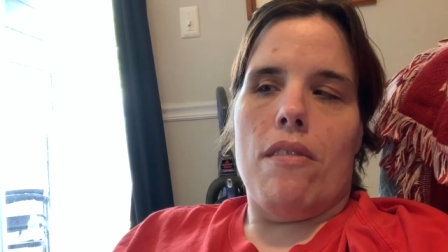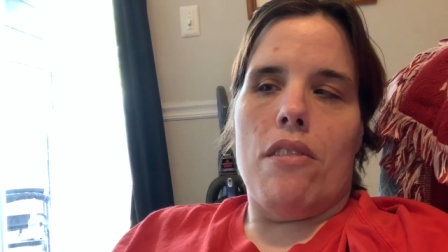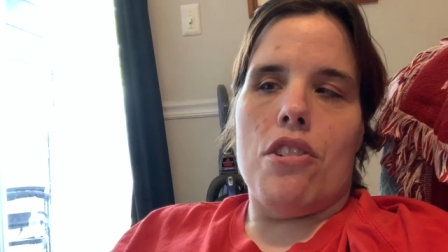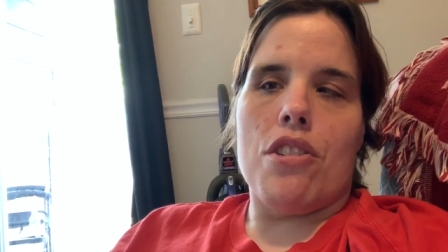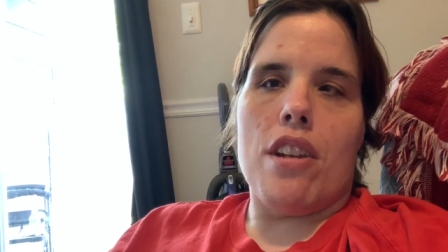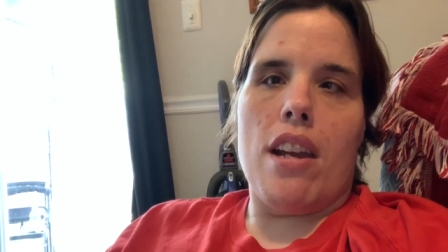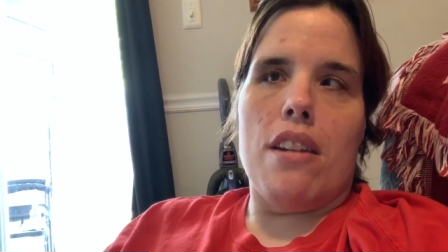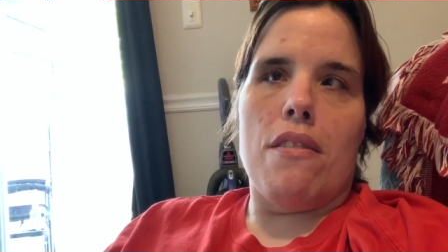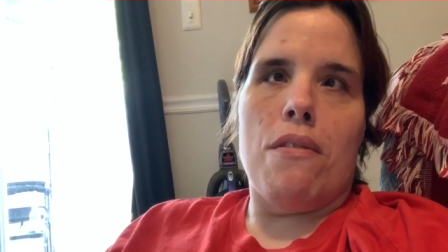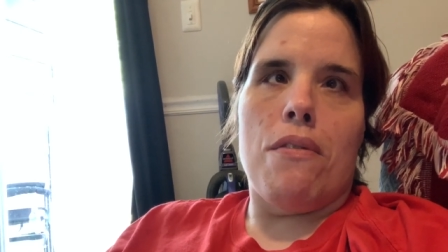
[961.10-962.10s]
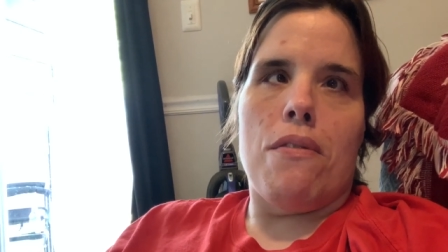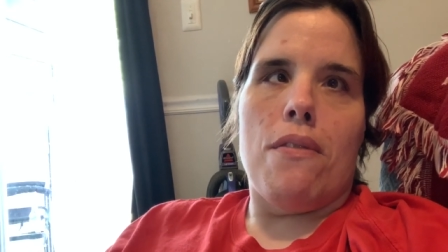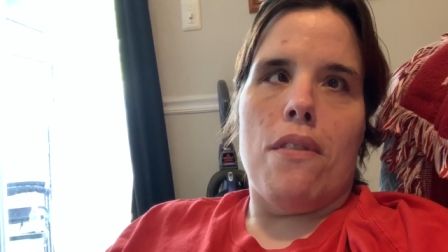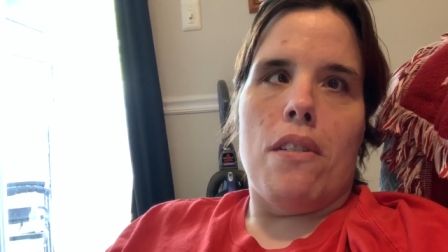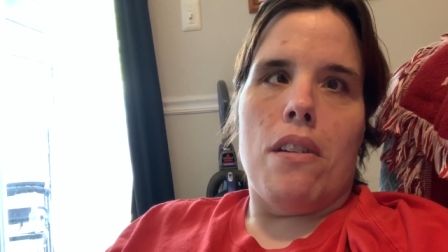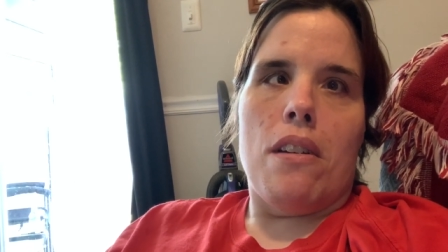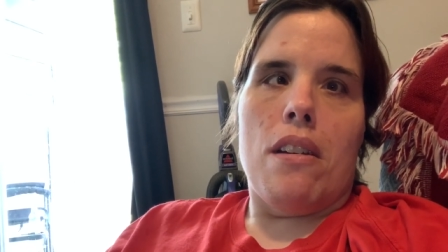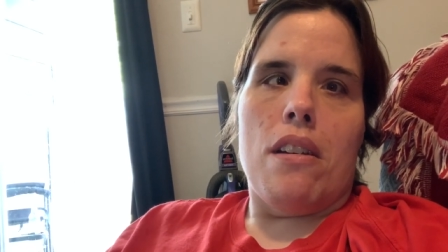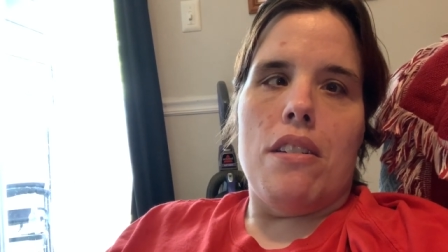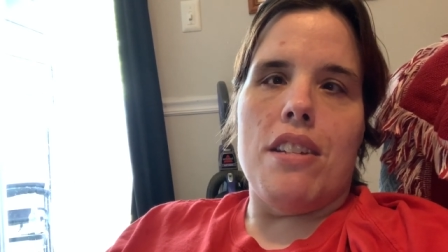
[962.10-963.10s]
just kind of
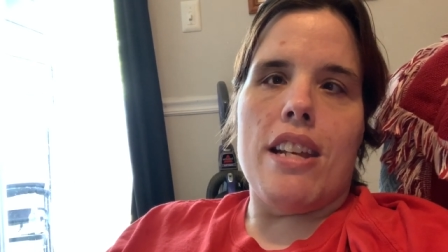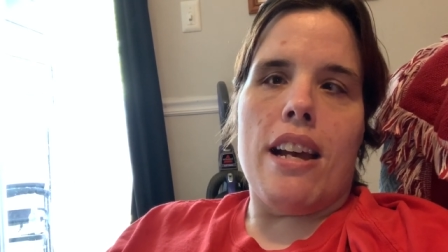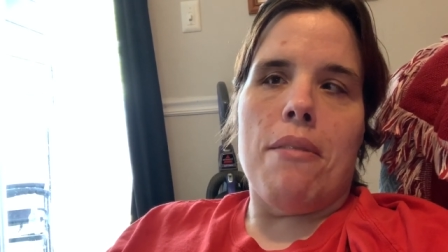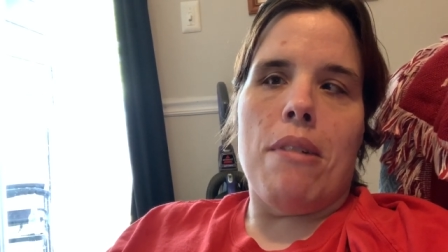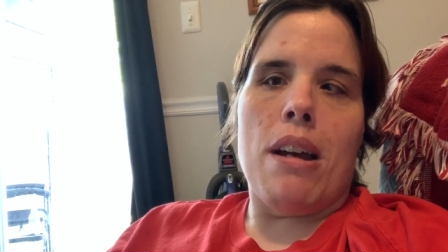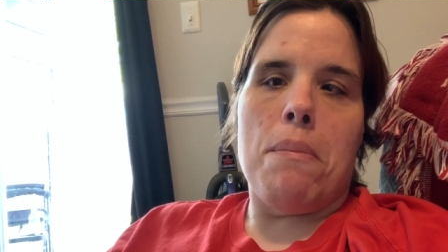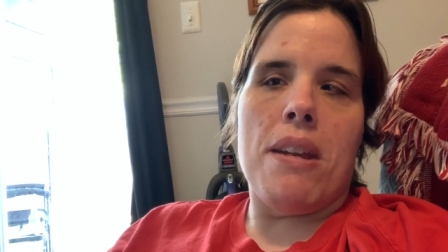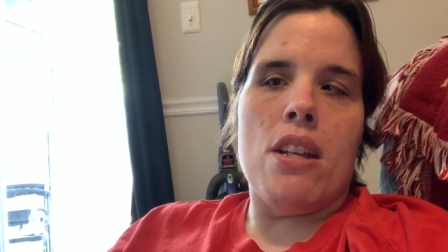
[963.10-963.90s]
DIY.